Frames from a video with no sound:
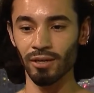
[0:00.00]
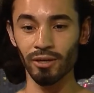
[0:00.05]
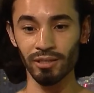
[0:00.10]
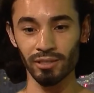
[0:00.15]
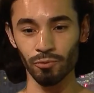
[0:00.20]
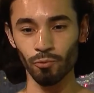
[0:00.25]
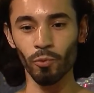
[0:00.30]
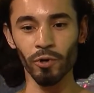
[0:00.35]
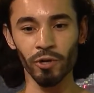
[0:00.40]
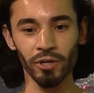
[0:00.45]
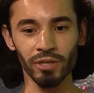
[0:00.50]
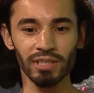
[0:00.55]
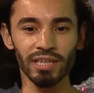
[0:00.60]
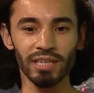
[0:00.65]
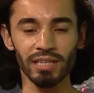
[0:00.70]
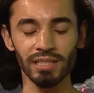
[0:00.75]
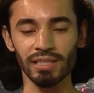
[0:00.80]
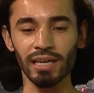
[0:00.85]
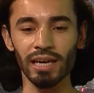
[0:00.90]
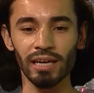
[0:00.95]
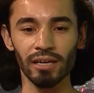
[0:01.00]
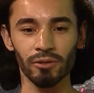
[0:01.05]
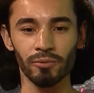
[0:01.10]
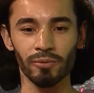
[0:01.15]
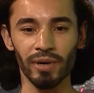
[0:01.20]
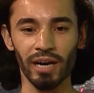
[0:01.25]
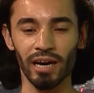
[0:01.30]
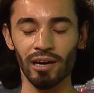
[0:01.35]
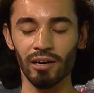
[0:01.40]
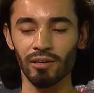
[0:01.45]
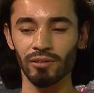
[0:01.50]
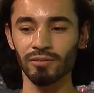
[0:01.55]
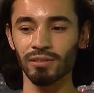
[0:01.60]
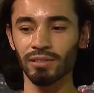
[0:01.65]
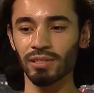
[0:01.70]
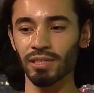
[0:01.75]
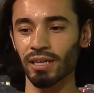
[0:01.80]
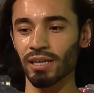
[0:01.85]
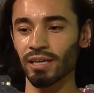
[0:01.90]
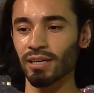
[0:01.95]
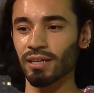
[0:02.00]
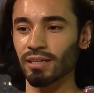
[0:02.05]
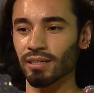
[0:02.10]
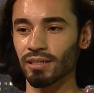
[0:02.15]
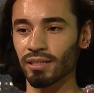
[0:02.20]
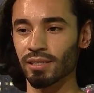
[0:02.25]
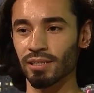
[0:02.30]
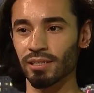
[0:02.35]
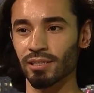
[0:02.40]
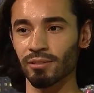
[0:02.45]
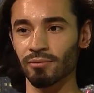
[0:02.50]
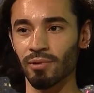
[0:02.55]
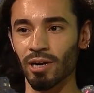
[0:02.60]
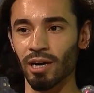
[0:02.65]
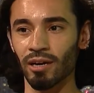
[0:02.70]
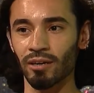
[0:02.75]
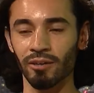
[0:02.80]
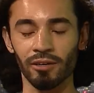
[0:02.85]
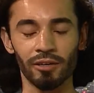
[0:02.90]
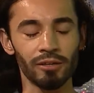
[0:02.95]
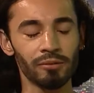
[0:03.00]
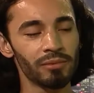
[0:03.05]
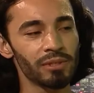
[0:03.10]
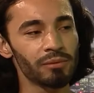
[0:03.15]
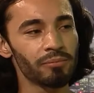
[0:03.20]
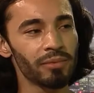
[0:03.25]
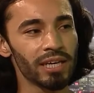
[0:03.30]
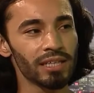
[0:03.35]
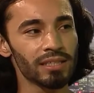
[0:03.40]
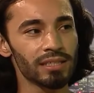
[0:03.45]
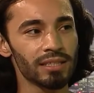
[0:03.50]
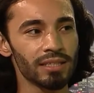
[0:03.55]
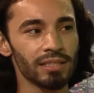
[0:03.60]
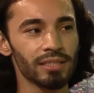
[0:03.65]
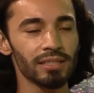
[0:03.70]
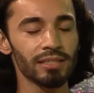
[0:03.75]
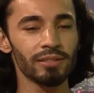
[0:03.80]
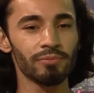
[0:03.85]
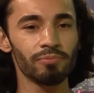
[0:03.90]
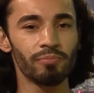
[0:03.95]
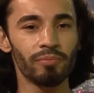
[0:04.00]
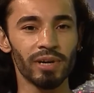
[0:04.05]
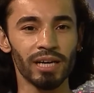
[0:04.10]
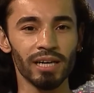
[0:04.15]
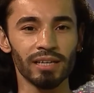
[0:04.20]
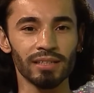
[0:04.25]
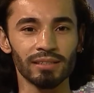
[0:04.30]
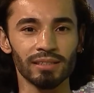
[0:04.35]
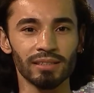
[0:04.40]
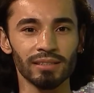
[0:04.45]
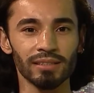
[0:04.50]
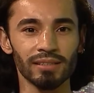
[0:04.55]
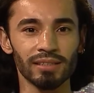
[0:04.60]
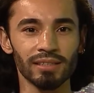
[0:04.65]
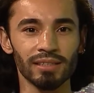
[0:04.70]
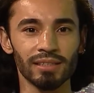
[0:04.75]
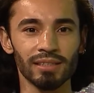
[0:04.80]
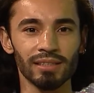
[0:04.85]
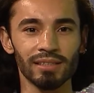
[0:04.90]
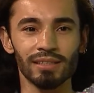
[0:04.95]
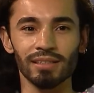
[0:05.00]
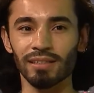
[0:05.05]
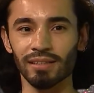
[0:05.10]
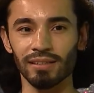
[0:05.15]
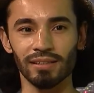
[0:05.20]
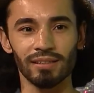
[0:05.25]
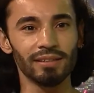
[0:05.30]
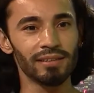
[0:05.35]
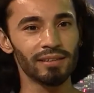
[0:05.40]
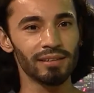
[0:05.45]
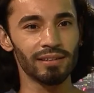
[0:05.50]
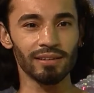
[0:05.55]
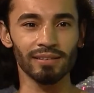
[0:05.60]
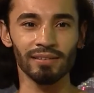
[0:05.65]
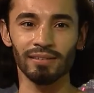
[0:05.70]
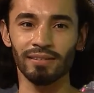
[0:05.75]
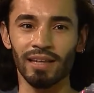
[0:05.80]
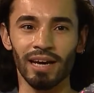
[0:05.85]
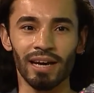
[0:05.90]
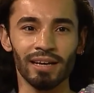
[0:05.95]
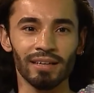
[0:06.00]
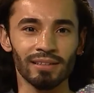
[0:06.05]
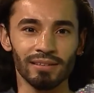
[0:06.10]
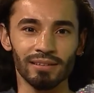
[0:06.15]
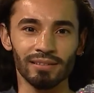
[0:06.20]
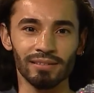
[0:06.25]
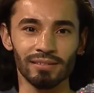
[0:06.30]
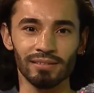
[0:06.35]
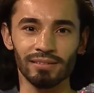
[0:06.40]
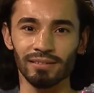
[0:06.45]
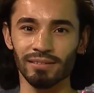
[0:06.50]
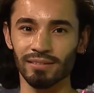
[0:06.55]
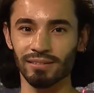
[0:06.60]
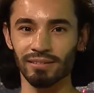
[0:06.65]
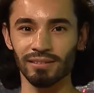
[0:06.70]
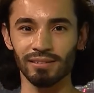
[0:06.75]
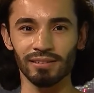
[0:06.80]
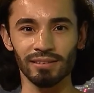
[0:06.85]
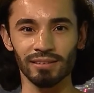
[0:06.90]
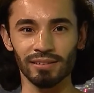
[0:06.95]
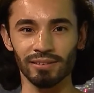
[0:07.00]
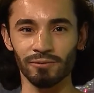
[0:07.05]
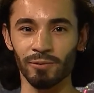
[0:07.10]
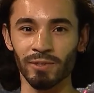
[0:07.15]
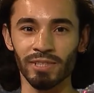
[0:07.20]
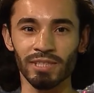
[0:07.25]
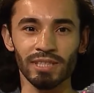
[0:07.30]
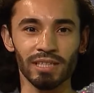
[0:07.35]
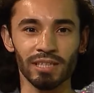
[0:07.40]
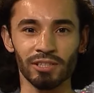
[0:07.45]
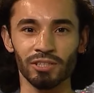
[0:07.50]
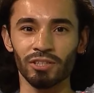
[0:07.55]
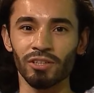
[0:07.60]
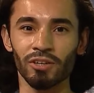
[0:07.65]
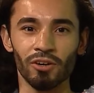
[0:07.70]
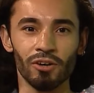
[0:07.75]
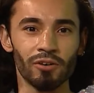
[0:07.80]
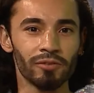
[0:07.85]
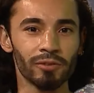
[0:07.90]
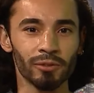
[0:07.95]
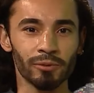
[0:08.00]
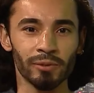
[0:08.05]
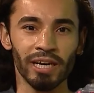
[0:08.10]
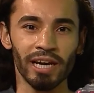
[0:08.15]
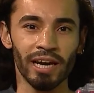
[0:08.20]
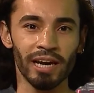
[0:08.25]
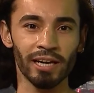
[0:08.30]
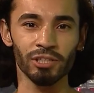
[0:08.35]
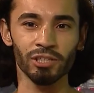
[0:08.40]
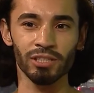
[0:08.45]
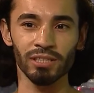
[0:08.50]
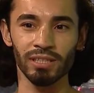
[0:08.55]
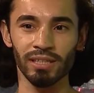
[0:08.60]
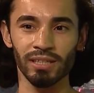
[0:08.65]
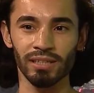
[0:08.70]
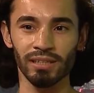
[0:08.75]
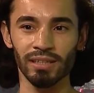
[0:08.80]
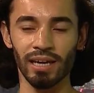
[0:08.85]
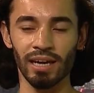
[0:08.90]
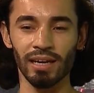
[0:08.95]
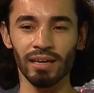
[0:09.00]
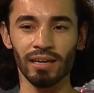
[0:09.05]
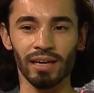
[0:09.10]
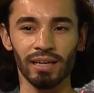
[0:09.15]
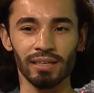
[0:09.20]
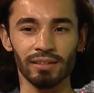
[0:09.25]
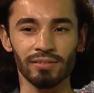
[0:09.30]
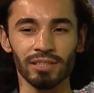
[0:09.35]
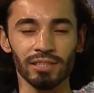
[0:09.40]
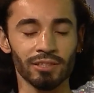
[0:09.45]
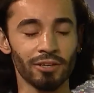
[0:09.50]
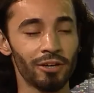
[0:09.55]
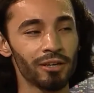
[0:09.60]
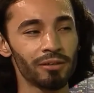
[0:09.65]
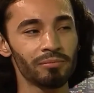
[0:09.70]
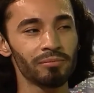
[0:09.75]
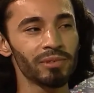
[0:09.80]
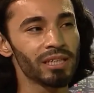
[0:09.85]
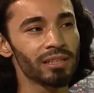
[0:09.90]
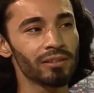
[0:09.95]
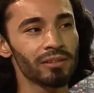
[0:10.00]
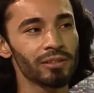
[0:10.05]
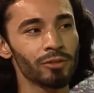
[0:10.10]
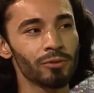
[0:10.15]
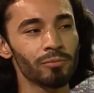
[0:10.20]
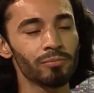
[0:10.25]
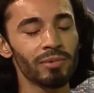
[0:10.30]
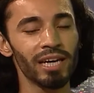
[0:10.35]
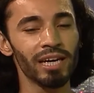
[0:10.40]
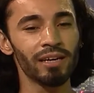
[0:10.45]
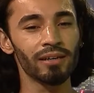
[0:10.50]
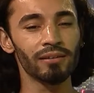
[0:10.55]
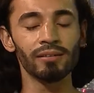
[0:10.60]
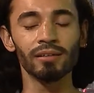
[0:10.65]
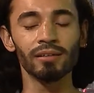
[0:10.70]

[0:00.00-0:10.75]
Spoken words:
word does get around on army bases, but that was such an overreaction that kind of scarred me a little bit.